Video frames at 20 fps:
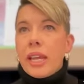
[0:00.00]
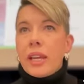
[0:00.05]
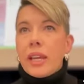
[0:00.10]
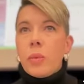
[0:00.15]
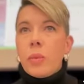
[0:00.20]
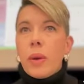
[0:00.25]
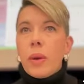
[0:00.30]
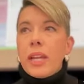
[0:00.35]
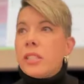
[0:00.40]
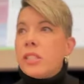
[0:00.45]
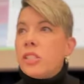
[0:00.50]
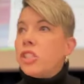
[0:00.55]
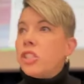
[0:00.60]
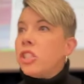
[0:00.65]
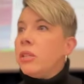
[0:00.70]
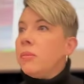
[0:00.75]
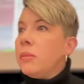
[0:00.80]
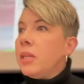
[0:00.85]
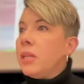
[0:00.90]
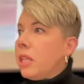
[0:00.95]
Like, why isn't
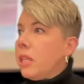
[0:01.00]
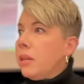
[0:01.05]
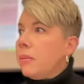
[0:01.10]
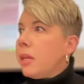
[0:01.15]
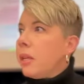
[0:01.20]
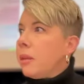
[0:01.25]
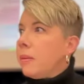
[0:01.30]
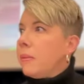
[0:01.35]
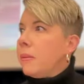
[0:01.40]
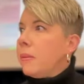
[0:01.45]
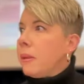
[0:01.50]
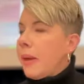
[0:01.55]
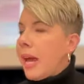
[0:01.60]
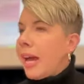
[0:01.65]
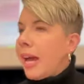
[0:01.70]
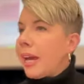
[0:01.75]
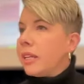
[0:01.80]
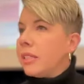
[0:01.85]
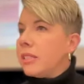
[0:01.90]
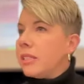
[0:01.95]
she emailing me
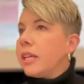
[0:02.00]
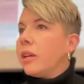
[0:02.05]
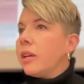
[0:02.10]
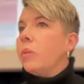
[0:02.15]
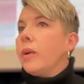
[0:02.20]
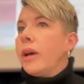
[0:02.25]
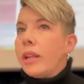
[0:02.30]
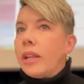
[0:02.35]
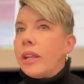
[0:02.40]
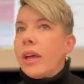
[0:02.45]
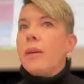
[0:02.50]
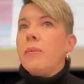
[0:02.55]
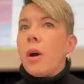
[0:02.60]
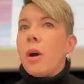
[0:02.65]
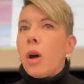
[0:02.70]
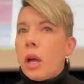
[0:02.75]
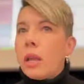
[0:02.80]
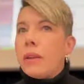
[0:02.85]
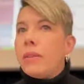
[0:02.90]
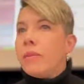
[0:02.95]
back? It's like, well, I'm
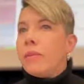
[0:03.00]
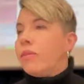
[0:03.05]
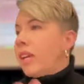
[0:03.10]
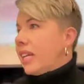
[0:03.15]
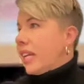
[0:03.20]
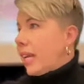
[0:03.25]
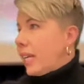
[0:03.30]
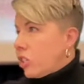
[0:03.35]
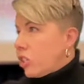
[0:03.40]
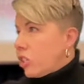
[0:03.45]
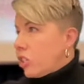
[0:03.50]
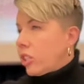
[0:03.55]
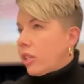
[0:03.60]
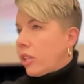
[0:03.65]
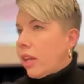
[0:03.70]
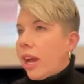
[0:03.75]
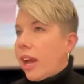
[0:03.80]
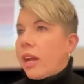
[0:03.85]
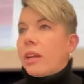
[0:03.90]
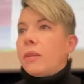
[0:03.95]
on
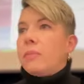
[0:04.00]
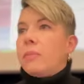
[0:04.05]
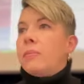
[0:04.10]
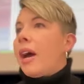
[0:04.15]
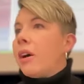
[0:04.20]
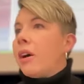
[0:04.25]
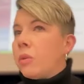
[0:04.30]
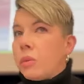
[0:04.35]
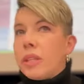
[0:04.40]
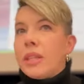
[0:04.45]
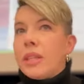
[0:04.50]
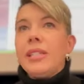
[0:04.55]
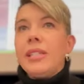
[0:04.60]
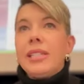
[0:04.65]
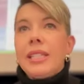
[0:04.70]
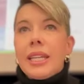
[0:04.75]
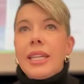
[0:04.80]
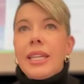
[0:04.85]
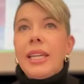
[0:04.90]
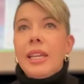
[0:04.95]
vacation. I'm out with a
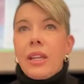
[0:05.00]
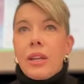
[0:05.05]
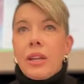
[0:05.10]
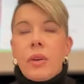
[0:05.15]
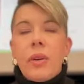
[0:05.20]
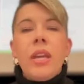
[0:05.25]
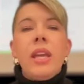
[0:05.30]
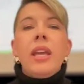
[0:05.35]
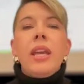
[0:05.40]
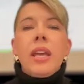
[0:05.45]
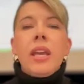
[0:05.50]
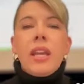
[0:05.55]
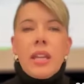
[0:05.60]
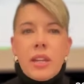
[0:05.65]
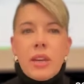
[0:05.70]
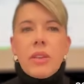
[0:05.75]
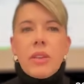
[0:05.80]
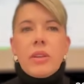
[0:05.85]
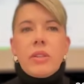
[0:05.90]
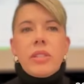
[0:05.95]
sick kiddo, you
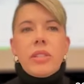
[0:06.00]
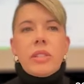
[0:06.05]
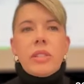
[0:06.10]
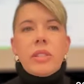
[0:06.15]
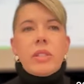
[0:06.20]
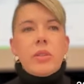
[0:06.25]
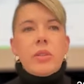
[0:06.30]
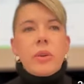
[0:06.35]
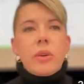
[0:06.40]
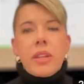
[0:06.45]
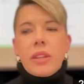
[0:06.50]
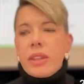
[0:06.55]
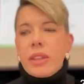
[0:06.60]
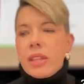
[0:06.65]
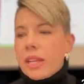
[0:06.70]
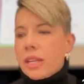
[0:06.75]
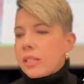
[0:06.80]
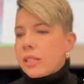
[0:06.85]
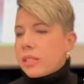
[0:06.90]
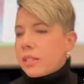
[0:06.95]
know, those sort of
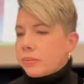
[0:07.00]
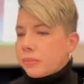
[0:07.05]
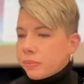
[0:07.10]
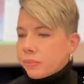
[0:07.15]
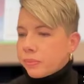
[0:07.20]
things.